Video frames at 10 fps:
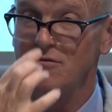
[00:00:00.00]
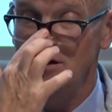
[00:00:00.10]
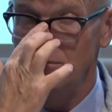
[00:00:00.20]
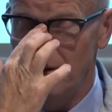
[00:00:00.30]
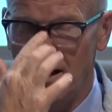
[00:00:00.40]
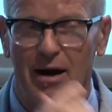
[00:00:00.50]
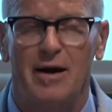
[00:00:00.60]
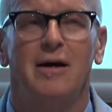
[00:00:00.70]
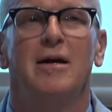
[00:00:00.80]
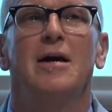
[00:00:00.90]

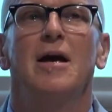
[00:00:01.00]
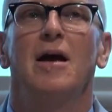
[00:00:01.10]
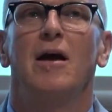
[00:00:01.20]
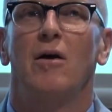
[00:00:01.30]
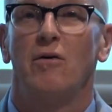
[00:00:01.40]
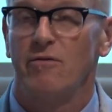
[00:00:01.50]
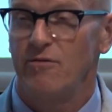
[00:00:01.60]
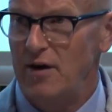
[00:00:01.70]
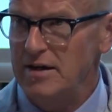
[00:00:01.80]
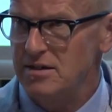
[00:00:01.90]
feedback
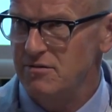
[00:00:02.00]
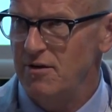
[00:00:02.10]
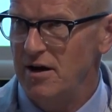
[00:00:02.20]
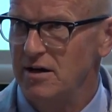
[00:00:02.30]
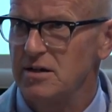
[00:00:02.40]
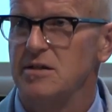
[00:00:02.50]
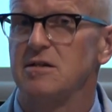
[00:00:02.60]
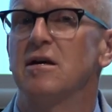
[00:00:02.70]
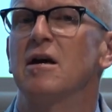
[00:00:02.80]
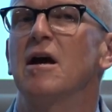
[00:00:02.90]
face to face,